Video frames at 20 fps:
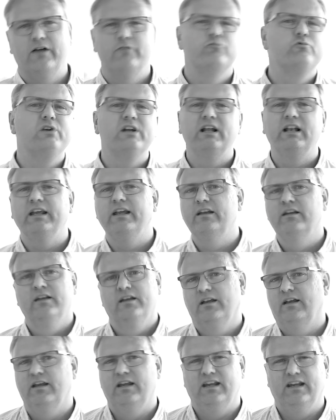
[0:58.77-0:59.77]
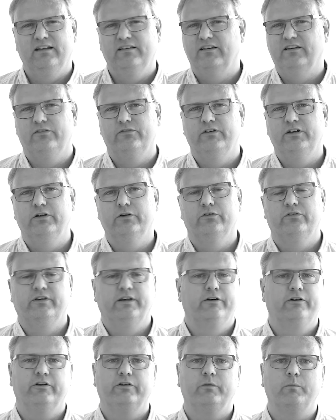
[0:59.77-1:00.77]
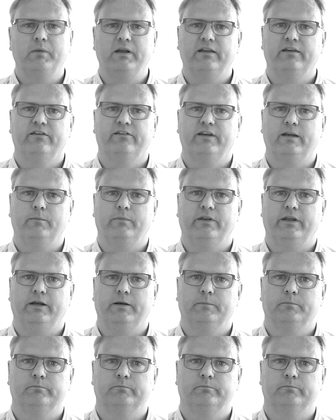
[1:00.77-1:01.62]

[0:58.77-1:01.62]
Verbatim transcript: I really in this video series mean the same thing.